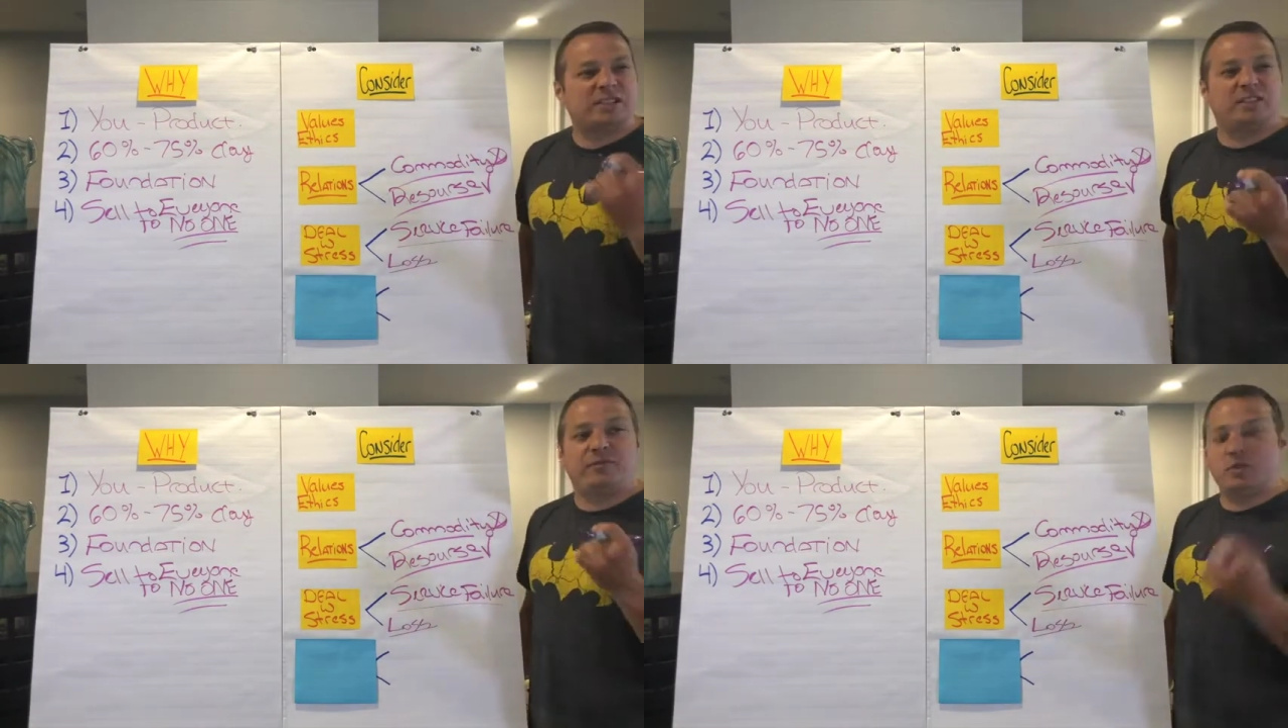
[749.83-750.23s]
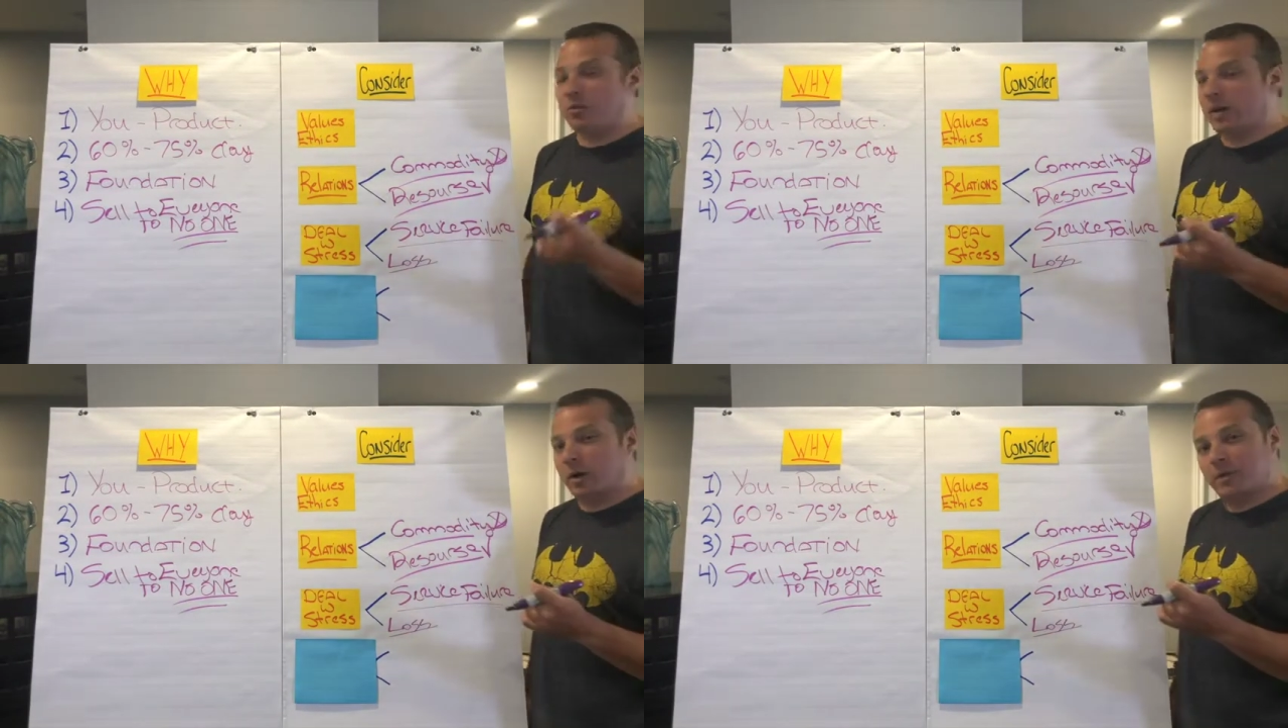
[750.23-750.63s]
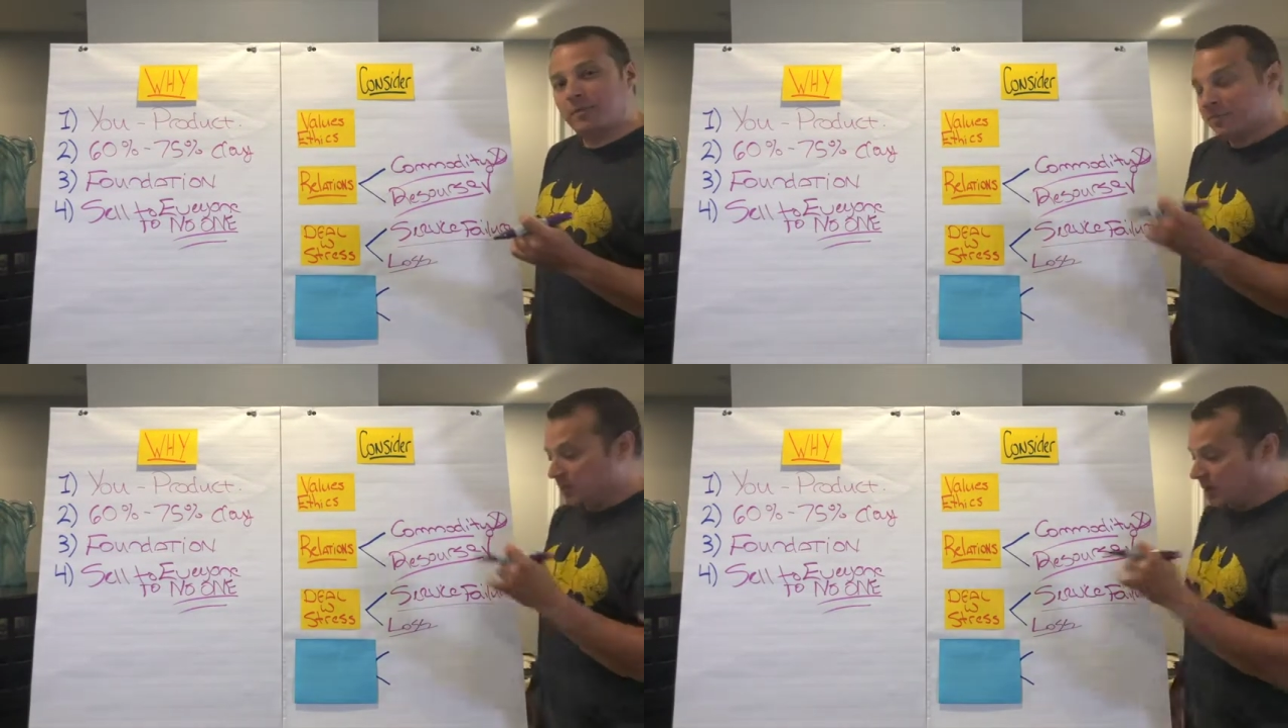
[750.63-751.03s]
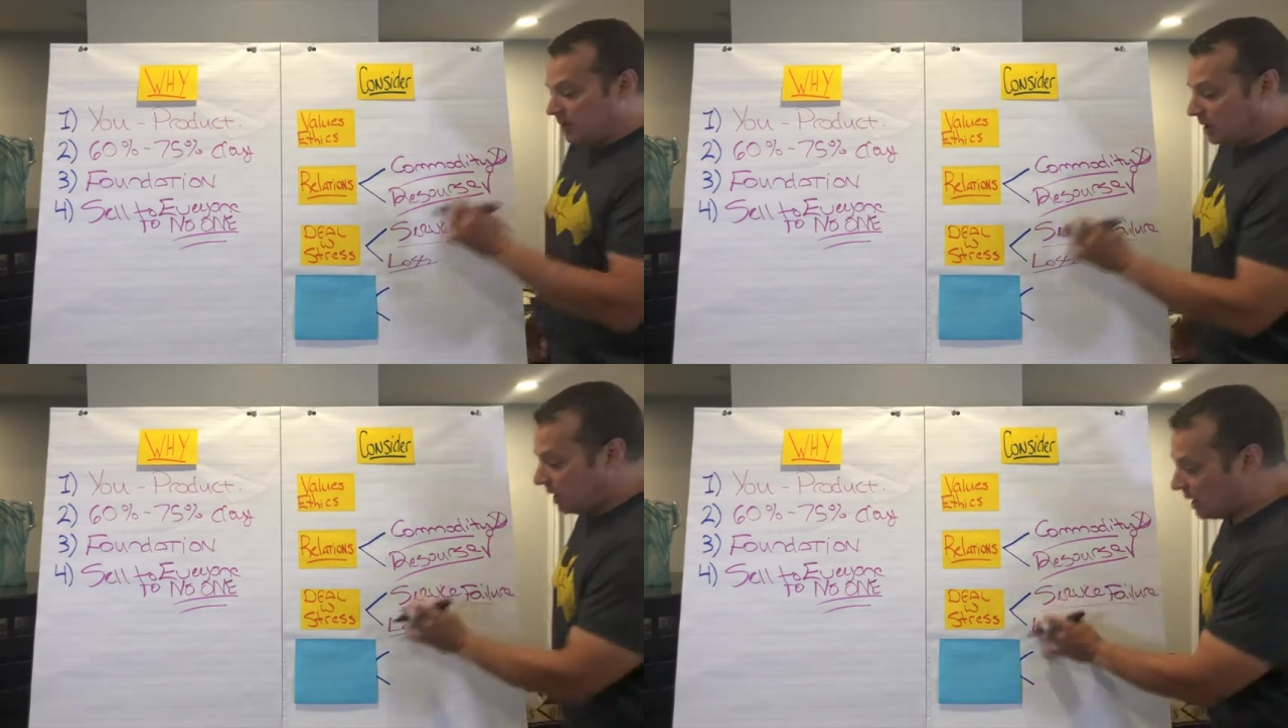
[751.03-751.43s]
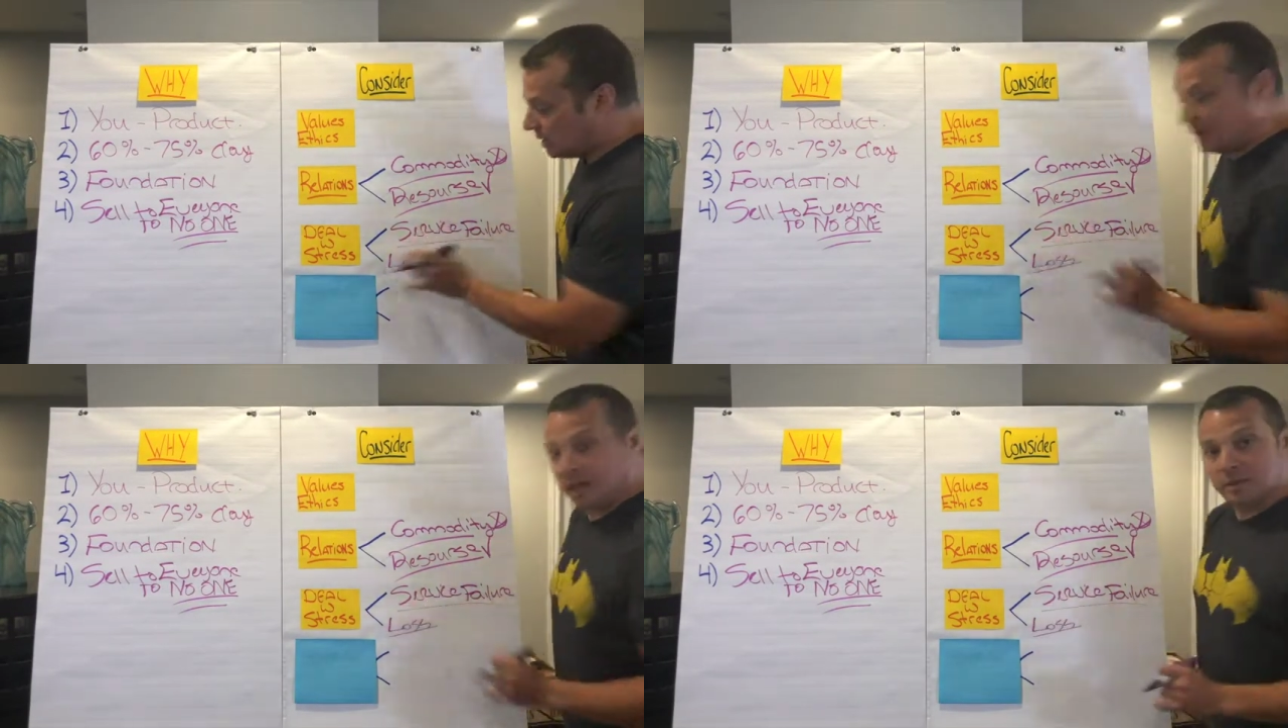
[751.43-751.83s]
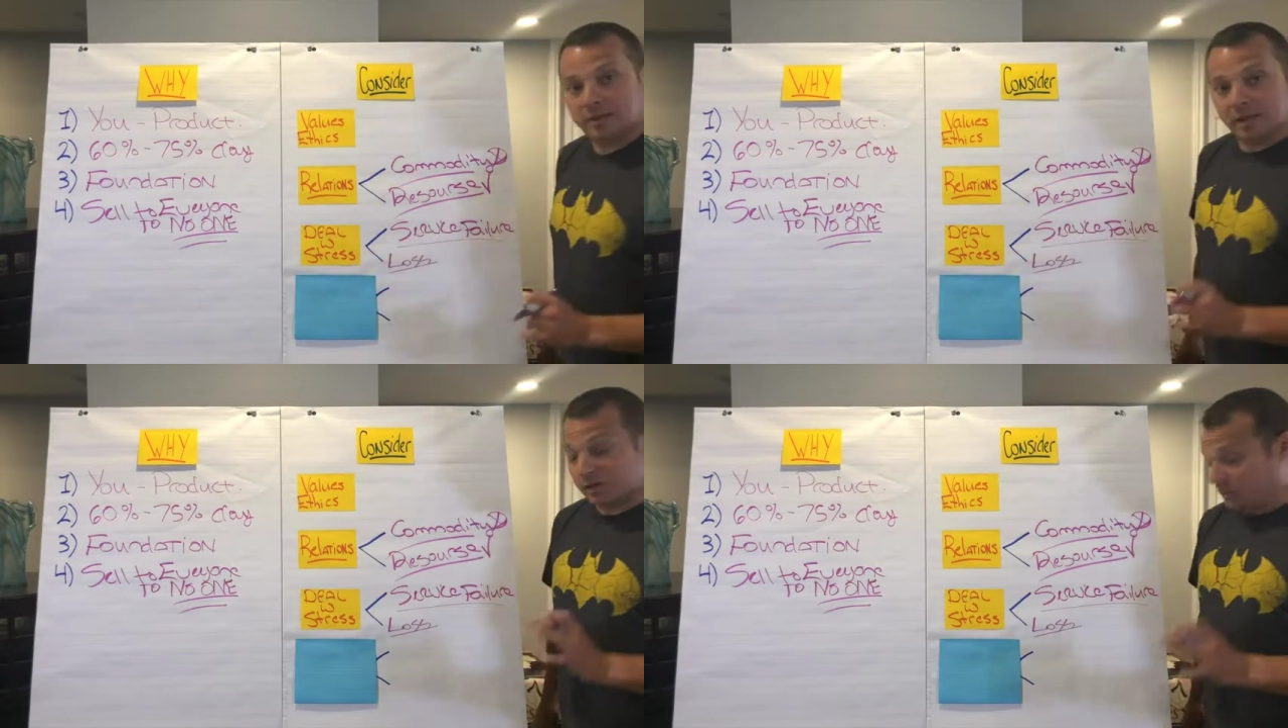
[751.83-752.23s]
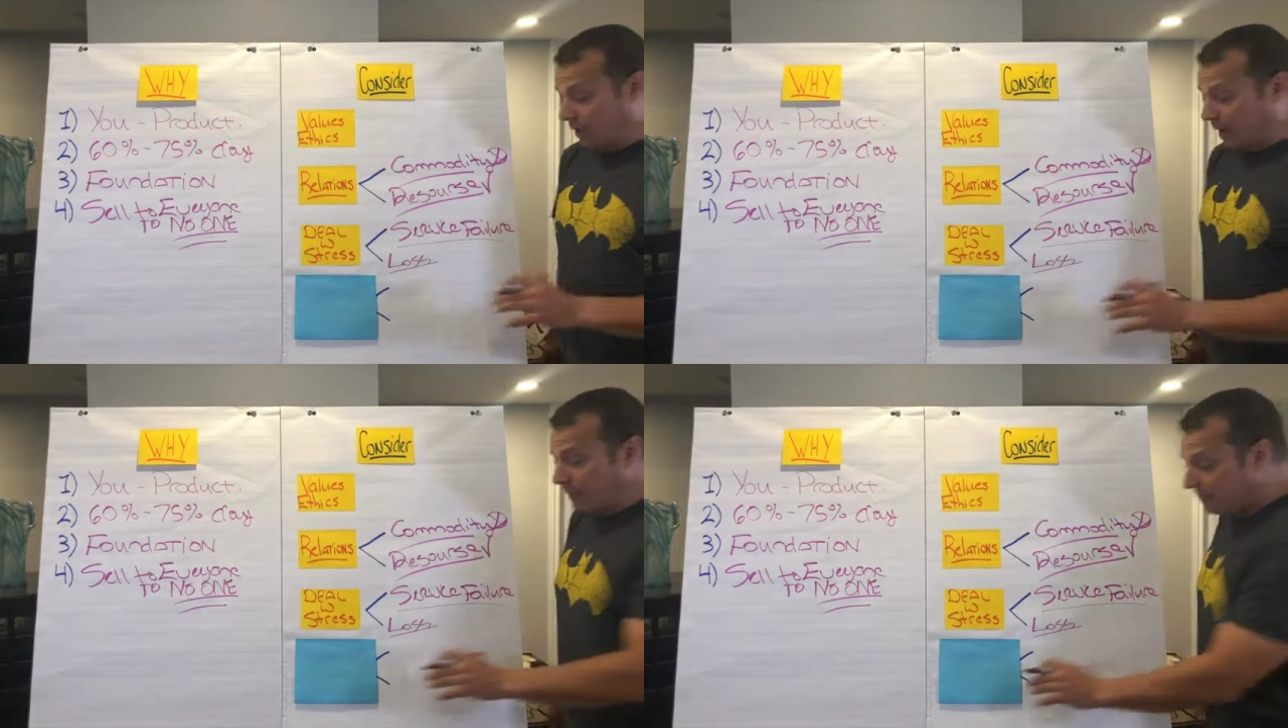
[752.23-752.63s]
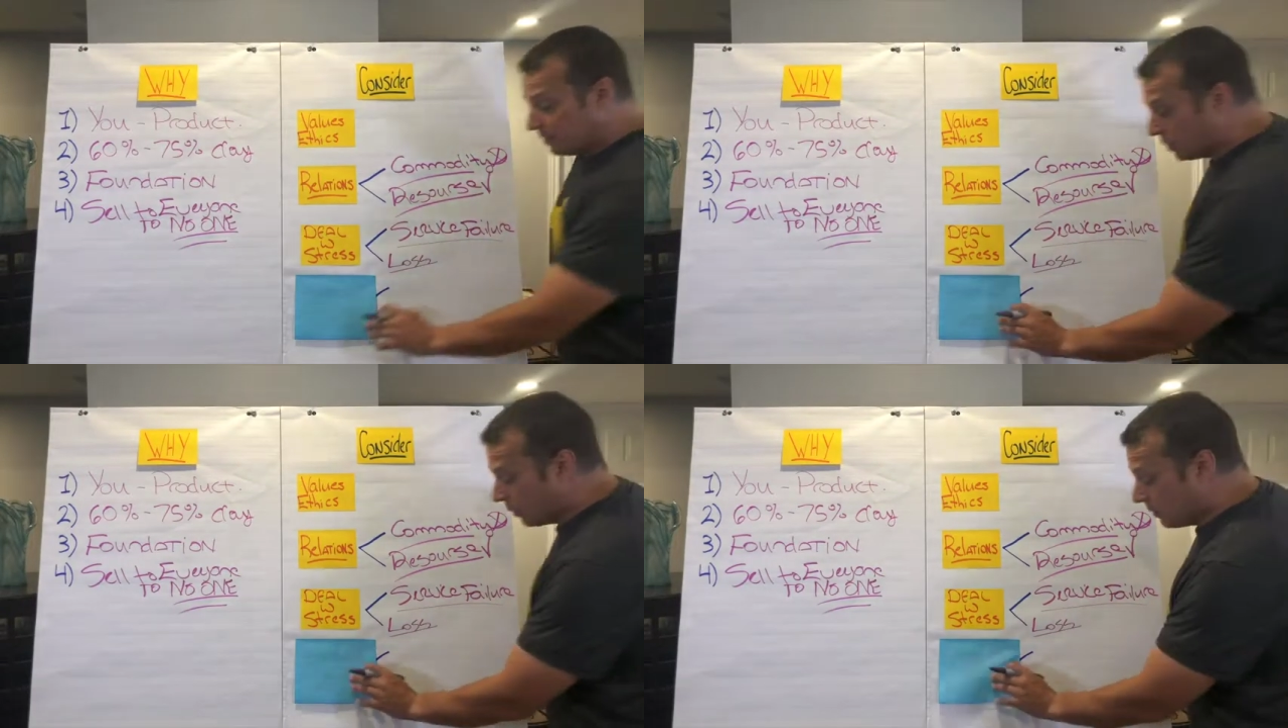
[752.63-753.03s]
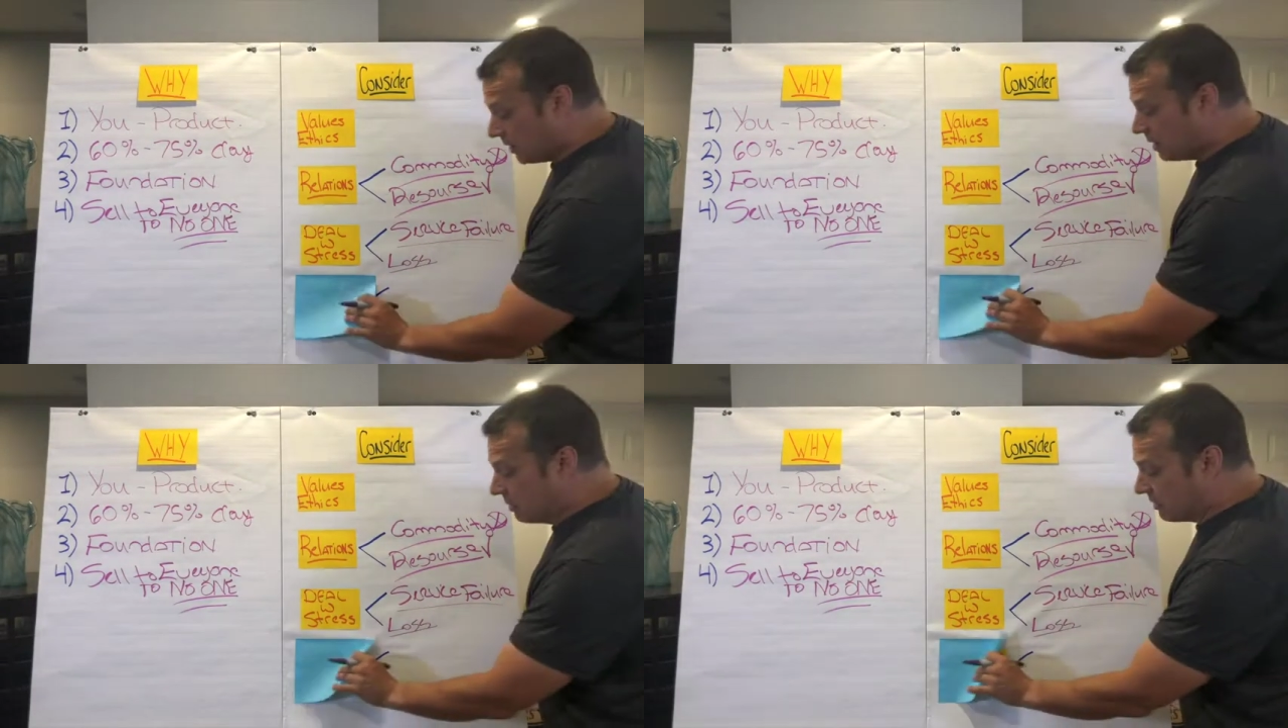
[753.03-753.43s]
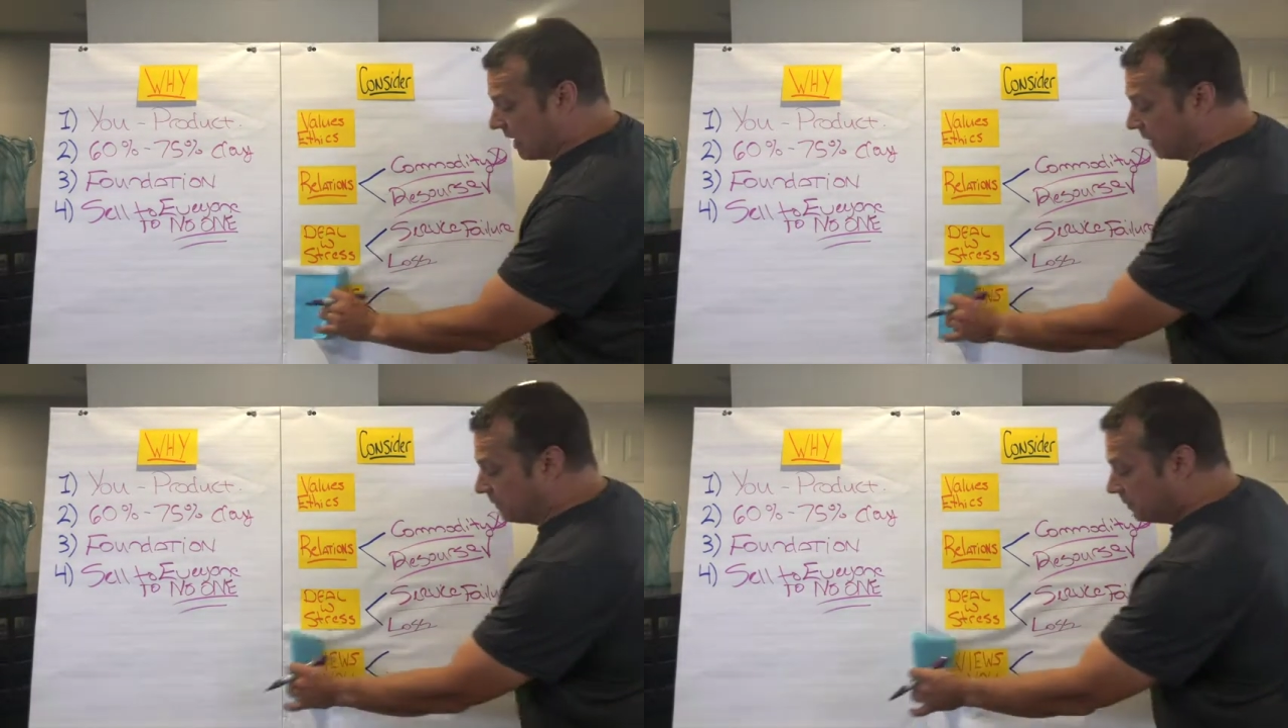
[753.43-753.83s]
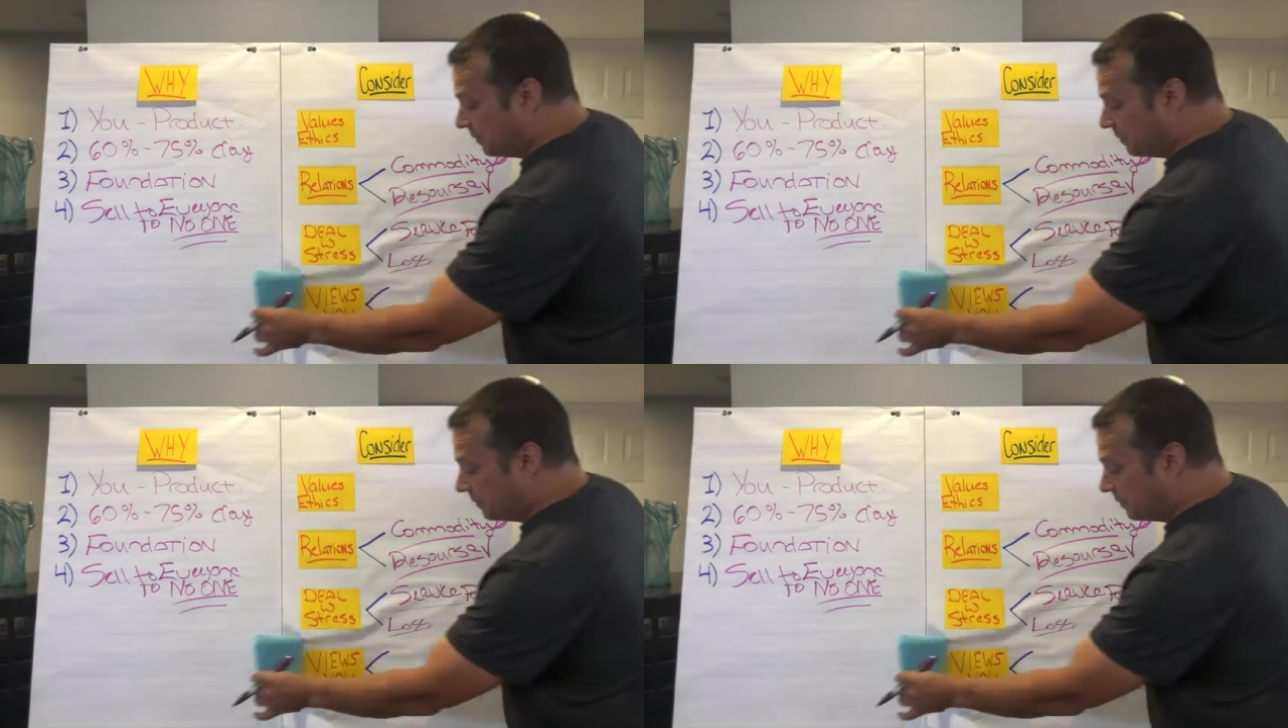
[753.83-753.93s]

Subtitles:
if you will, in dealing with this? Okay? So think about that.